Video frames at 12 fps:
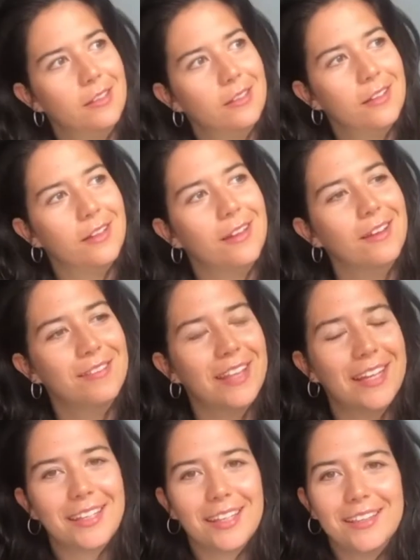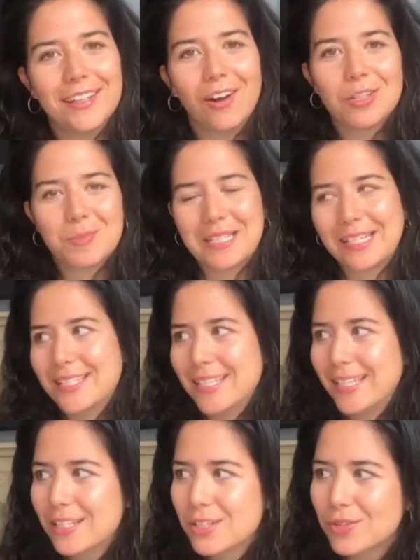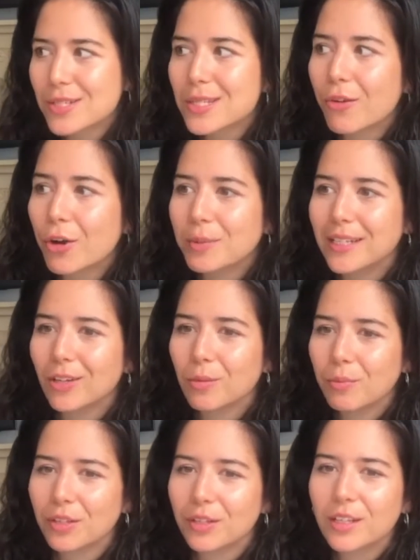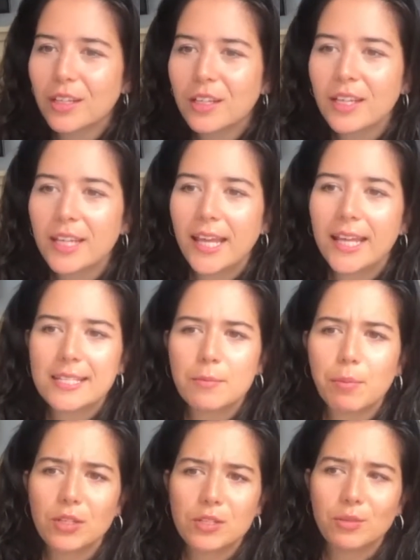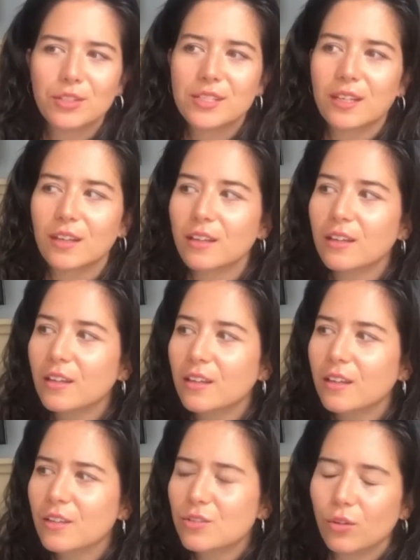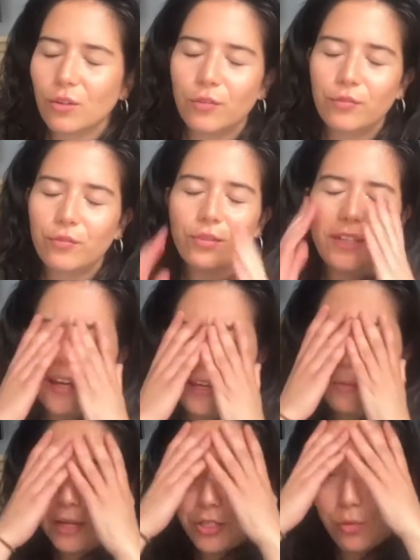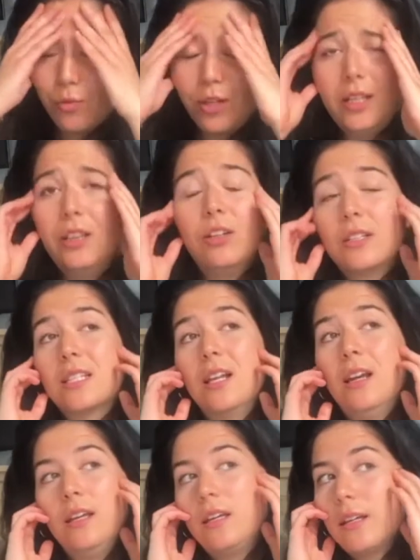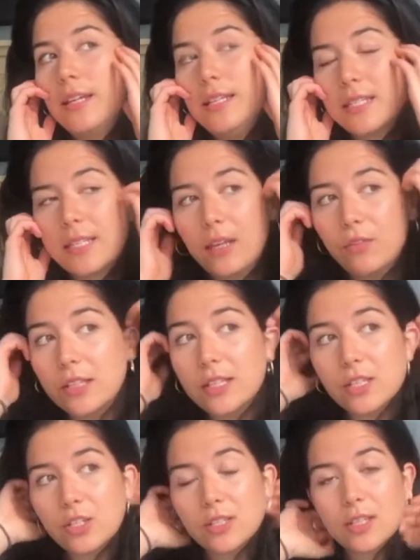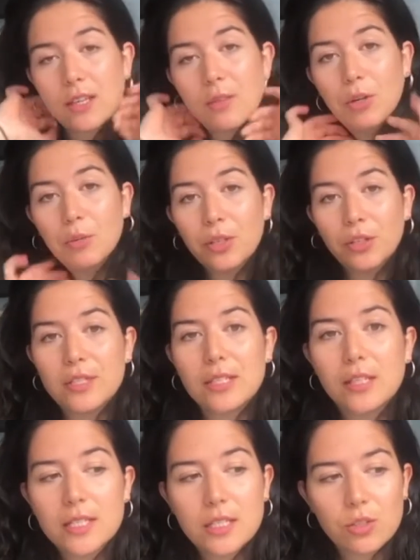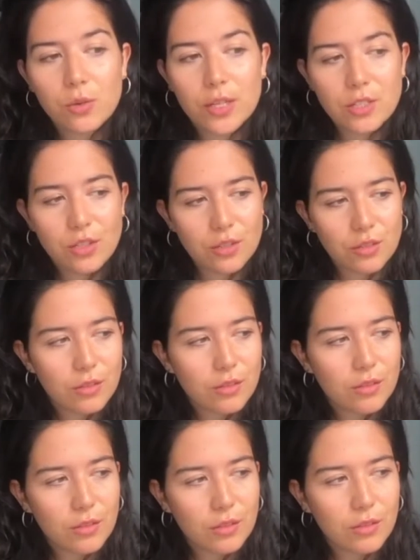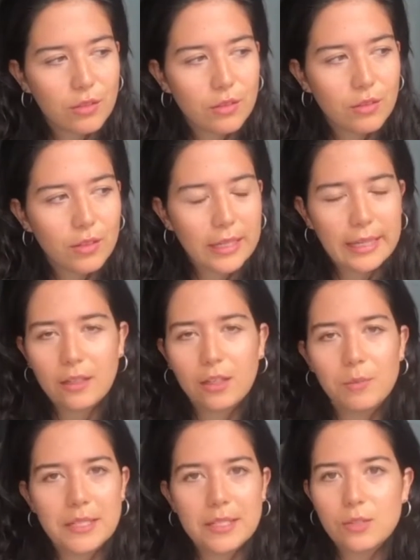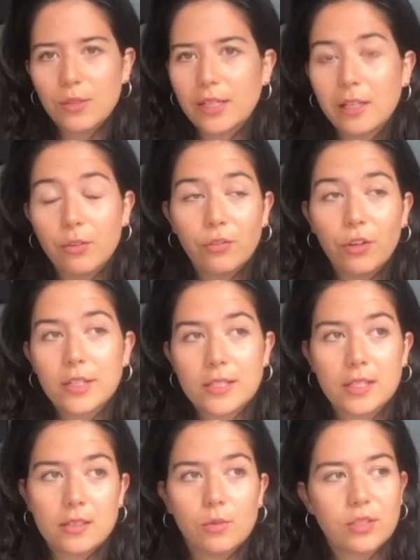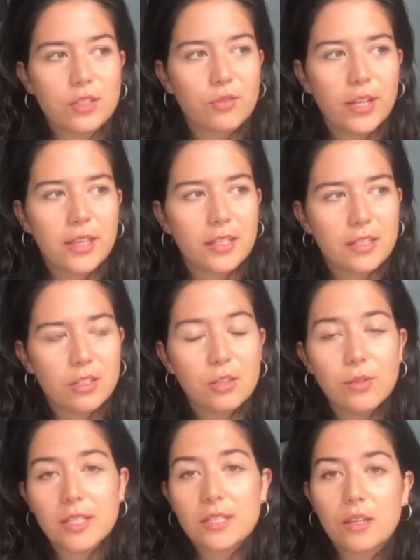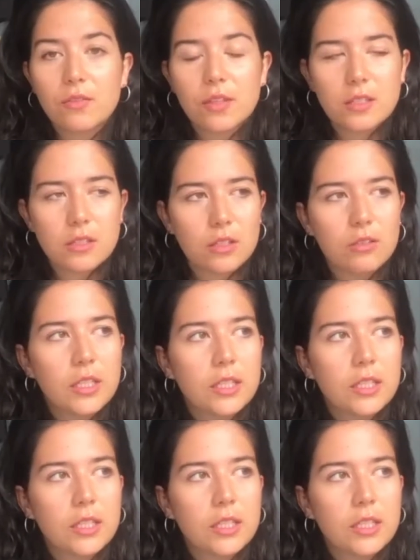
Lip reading: Like in the hospitality industries are opening up, and it's impossible to sort of imagine what it looks like in safe conditions at the moment until the situation it comes into a clearer focus as to what's the right thing to do and the safe thing to do.